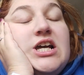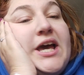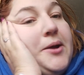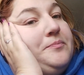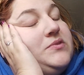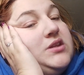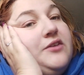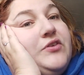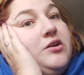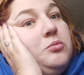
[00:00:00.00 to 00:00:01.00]

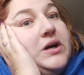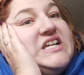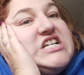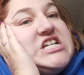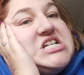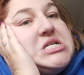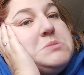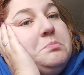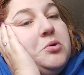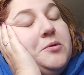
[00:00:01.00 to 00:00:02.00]
Not very white,
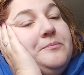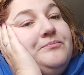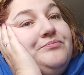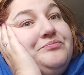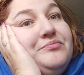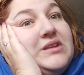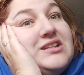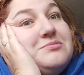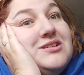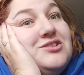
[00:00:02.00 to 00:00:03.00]
but
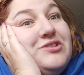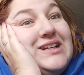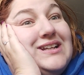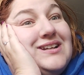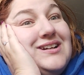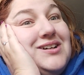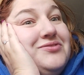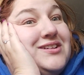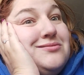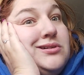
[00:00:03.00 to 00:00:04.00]
that's because I drink a lot of
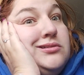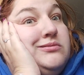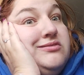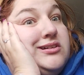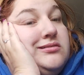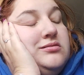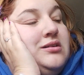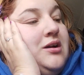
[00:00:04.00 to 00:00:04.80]
coffee as well, to be fair.